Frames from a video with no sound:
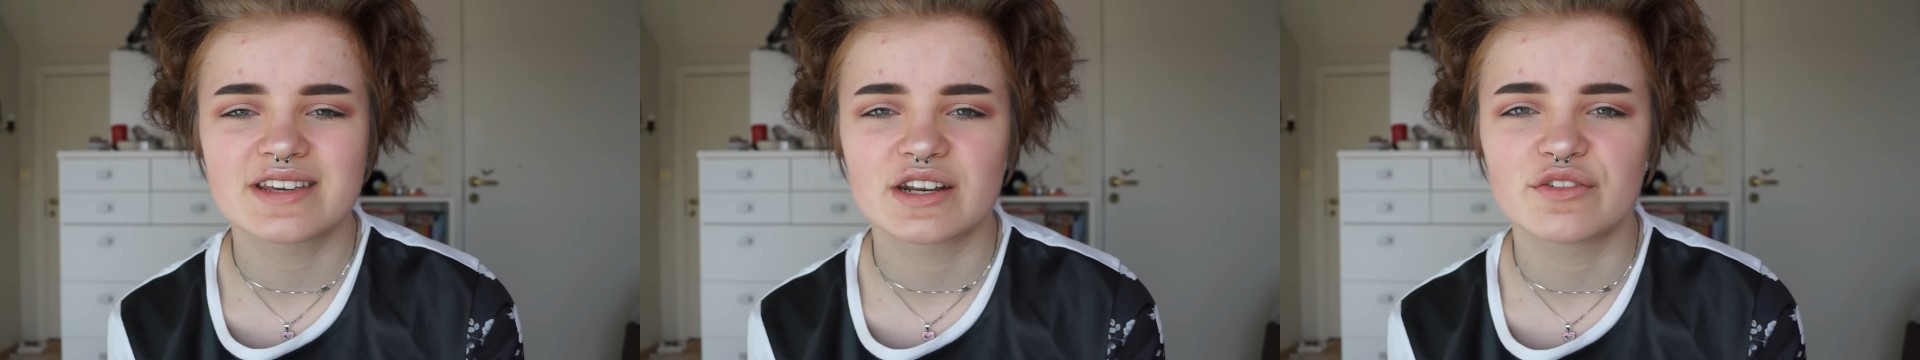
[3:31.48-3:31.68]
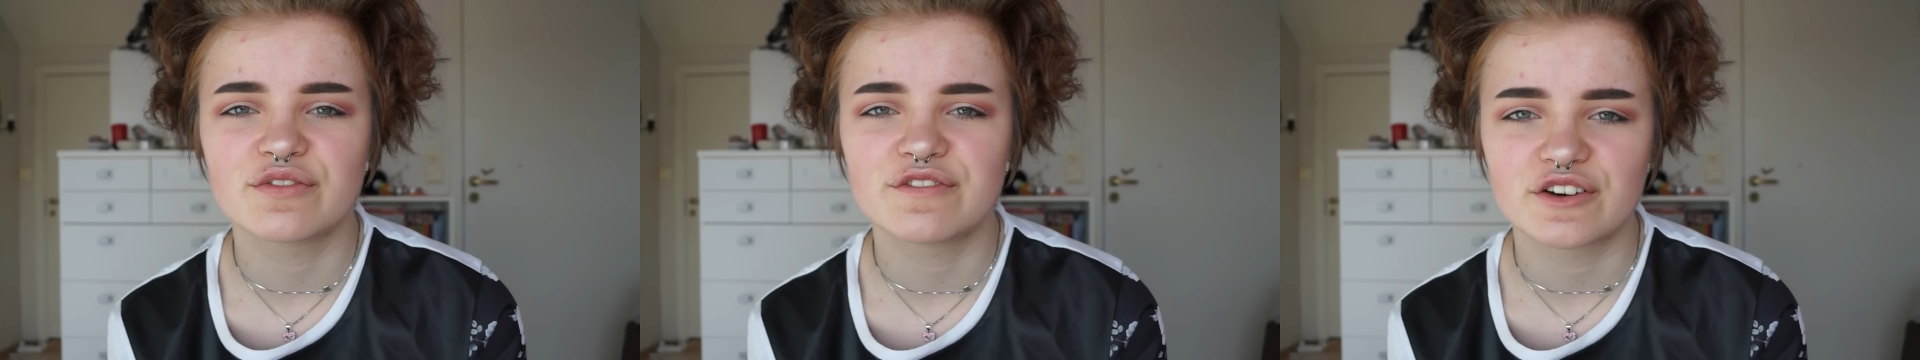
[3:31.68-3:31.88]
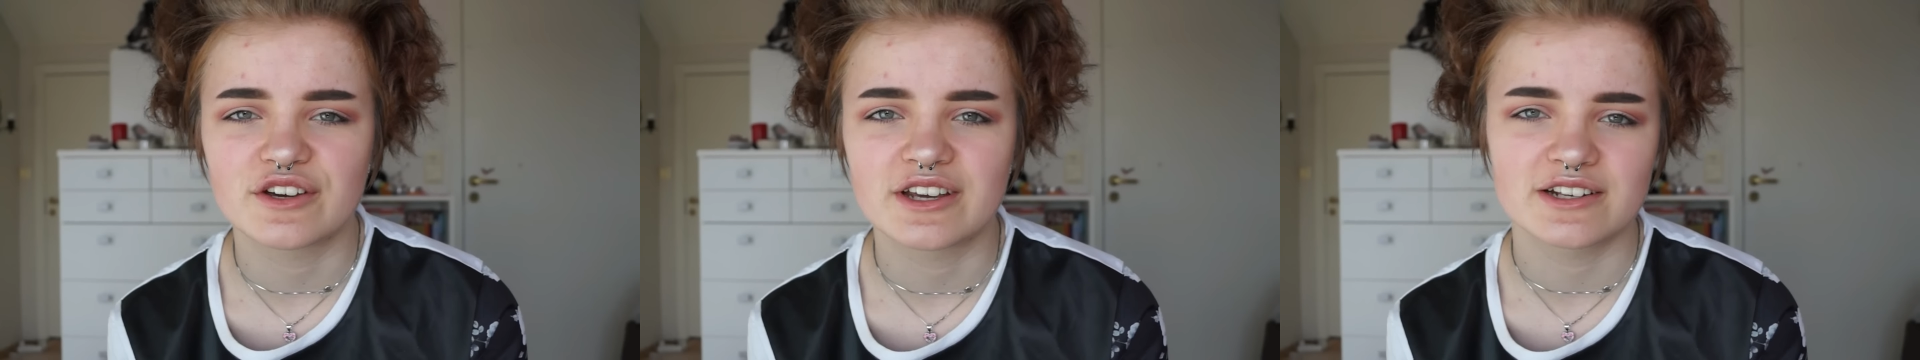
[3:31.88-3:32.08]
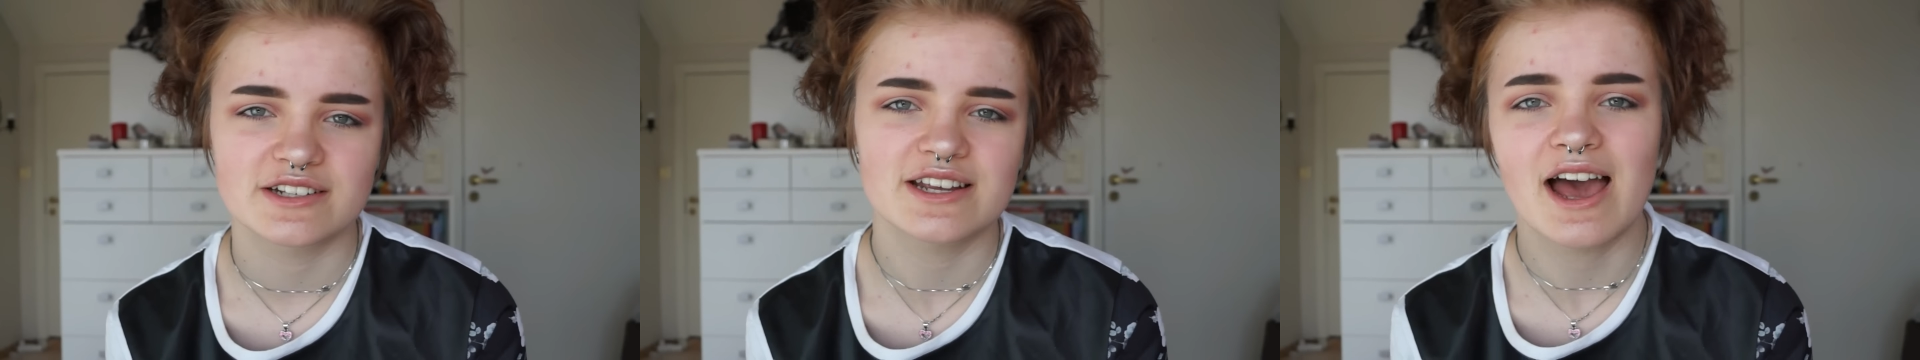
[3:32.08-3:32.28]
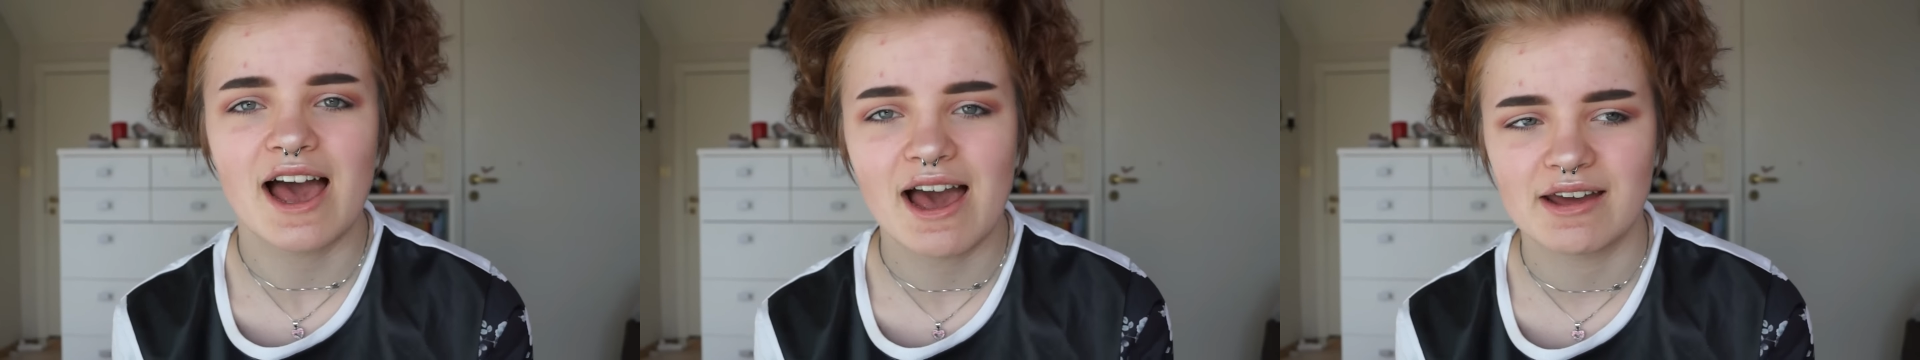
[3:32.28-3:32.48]
getting
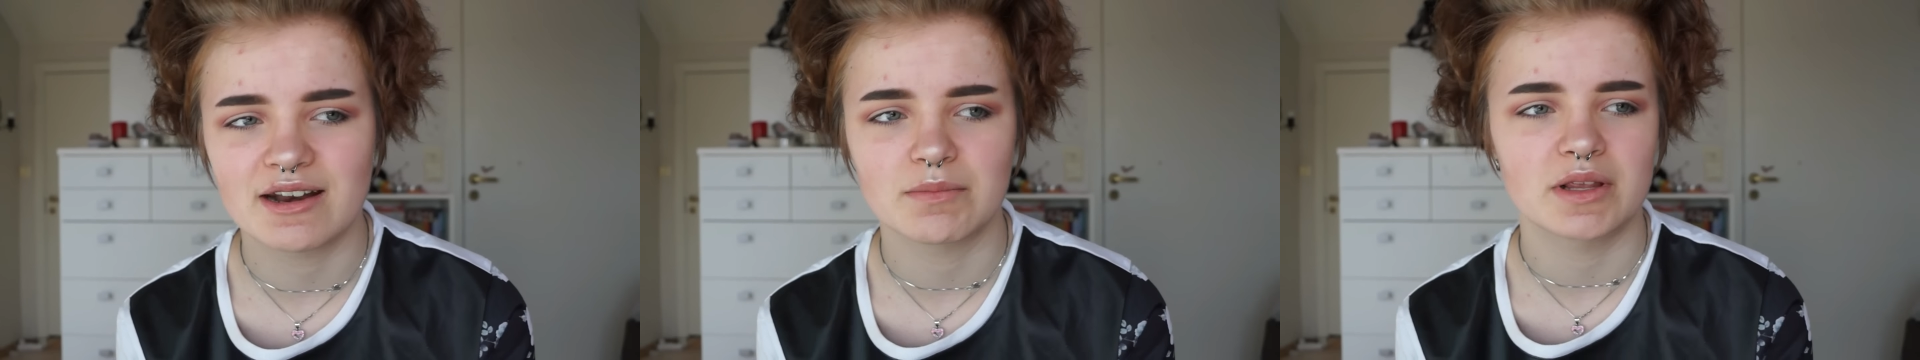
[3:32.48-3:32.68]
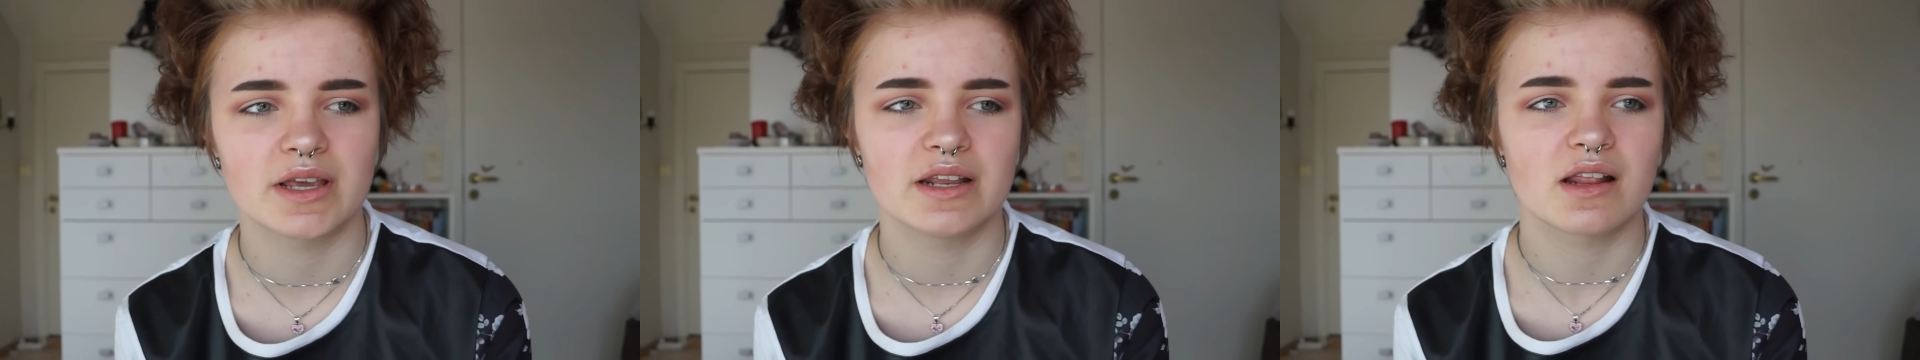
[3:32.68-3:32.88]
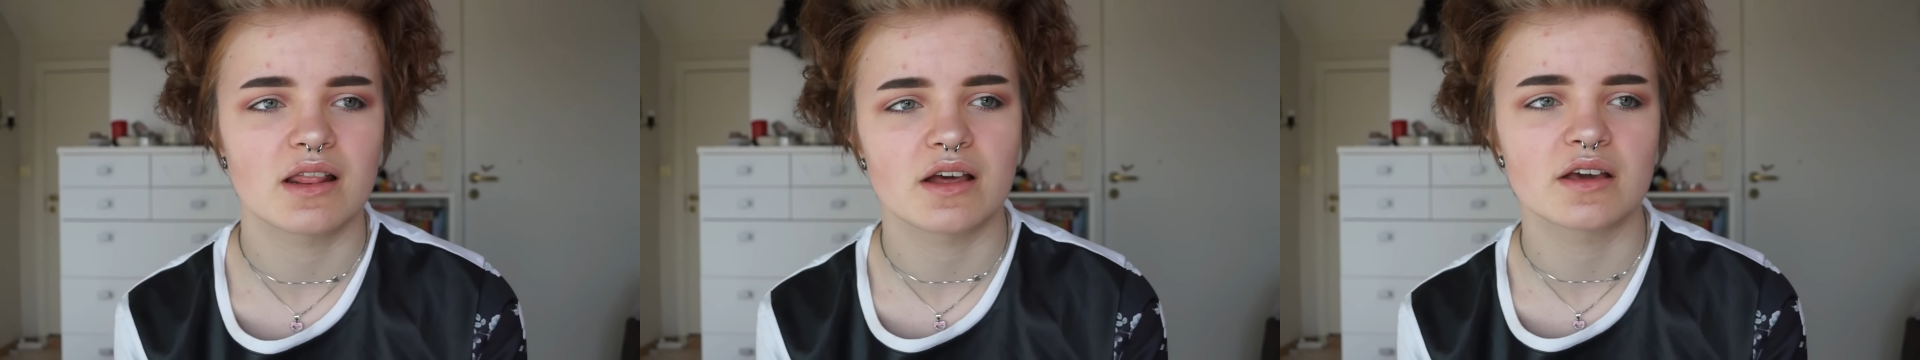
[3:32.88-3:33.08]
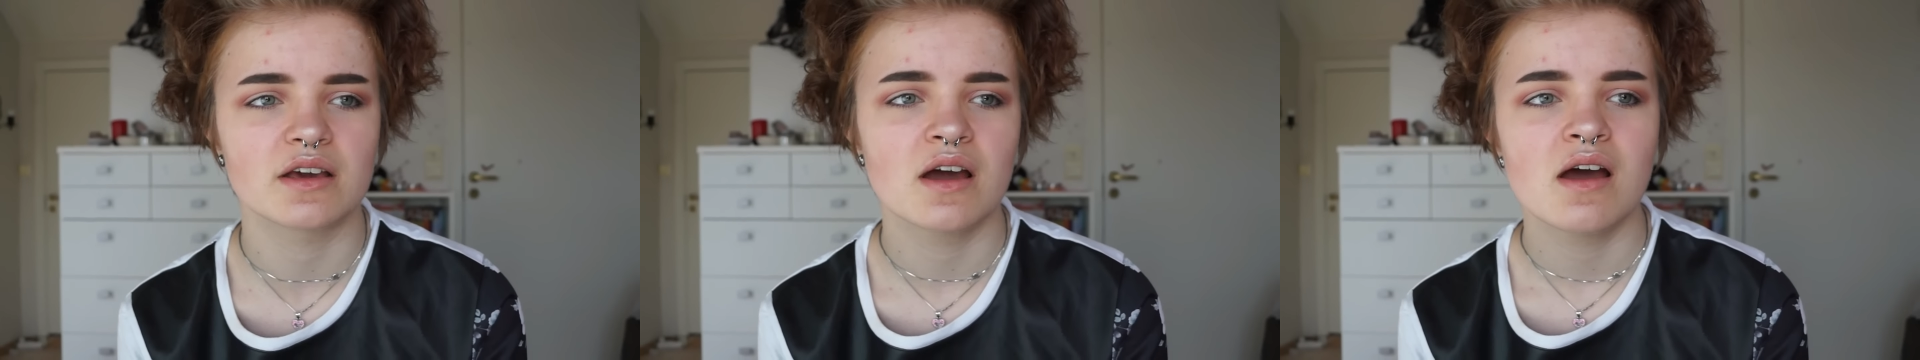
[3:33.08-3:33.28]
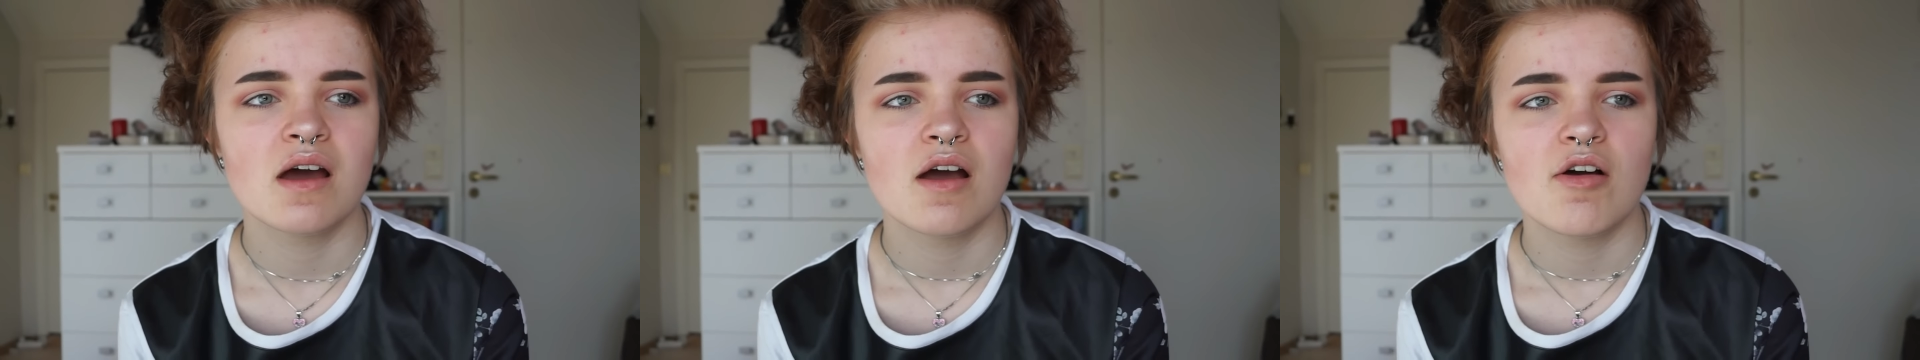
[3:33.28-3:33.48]
fucking tan. I'm getting like,